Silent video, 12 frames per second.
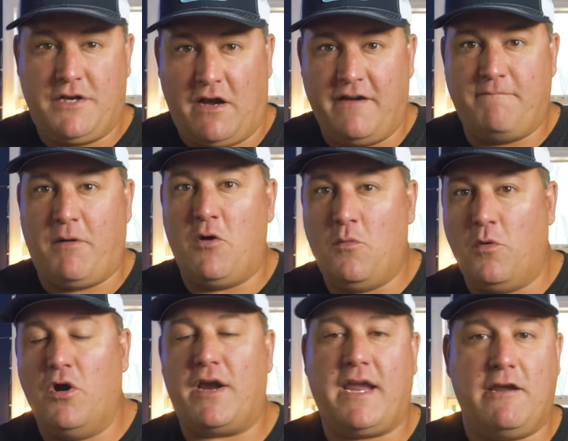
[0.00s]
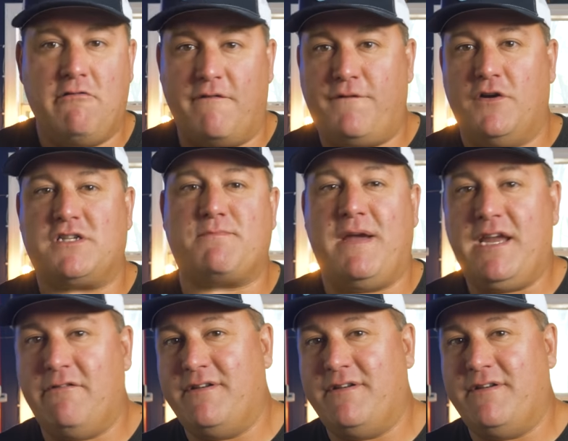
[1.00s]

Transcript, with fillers: a dive boat working you're a first mate